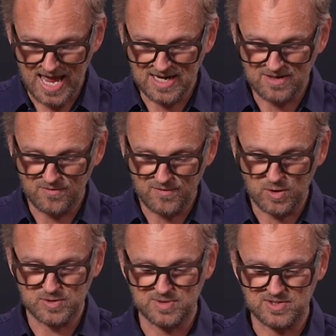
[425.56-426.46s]
and
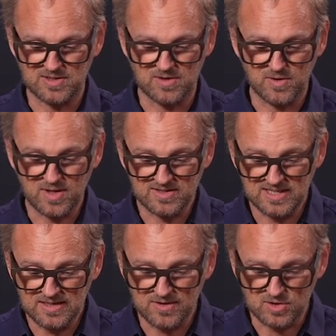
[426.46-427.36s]
focus position. You can
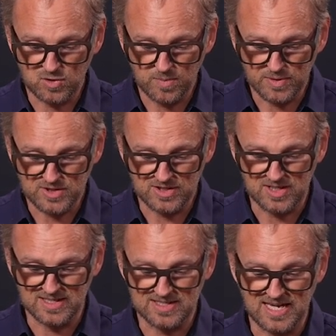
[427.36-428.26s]
see the zoom
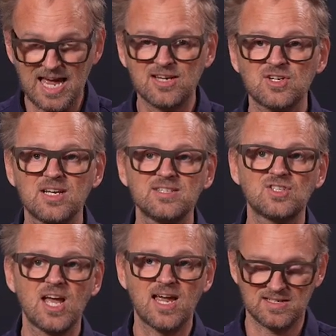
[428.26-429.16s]
position is actually
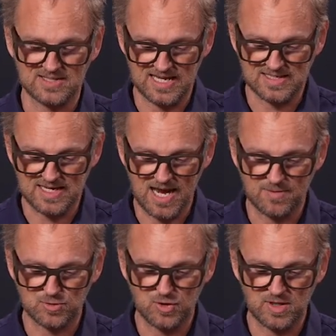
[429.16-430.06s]
changed as I
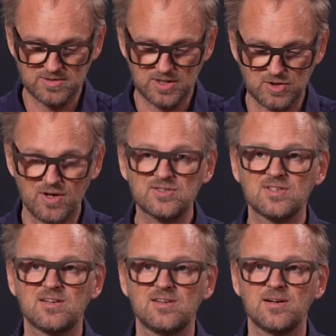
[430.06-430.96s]
am turning the
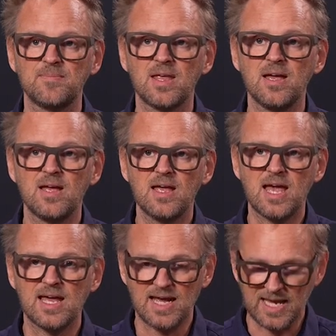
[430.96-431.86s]
joystick here.
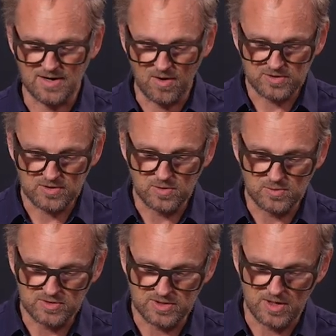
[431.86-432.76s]
And I can also
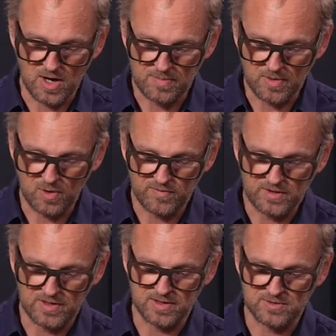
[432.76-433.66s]
use the knob over
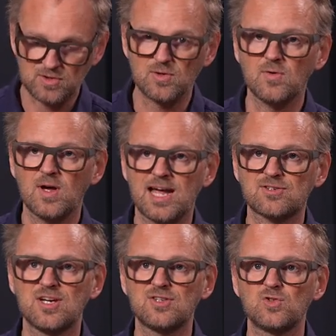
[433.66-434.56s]
here to
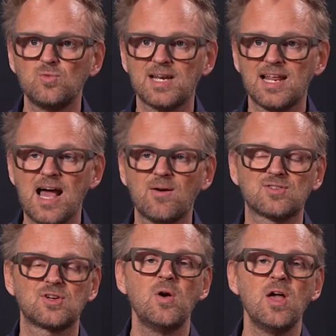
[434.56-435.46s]
actually zoom in and out.
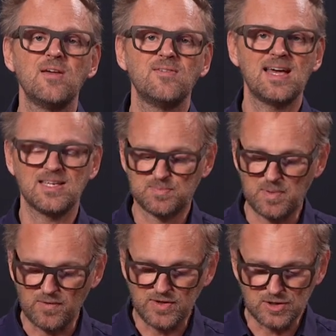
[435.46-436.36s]
So there's
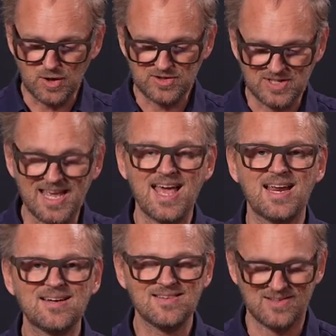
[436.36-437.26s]
both the joystick
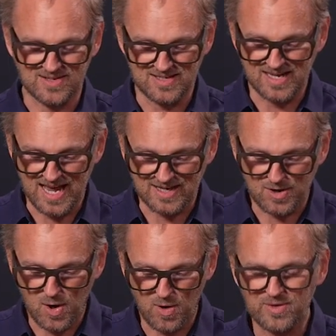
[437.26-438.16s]
and the
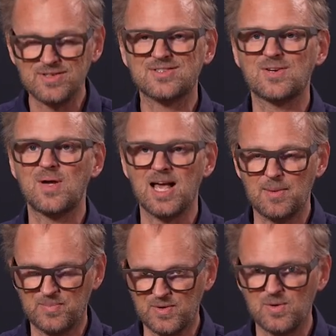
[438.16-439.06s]
encoder to
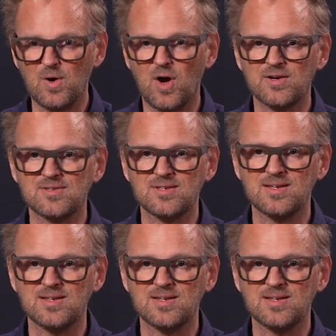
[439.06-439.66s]
help you on